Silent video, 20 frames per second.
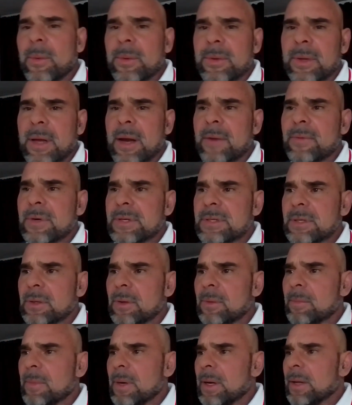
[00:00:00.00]
with every
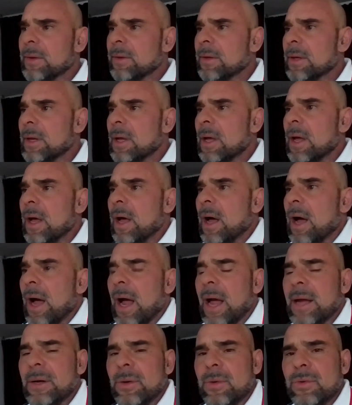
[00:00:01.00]
single month.
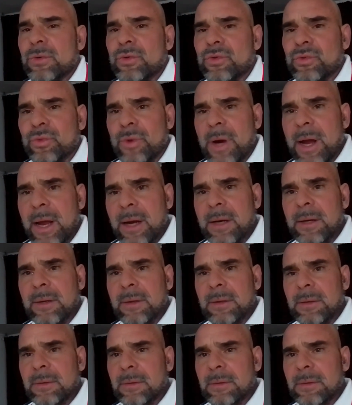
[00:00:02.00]
I don't dread,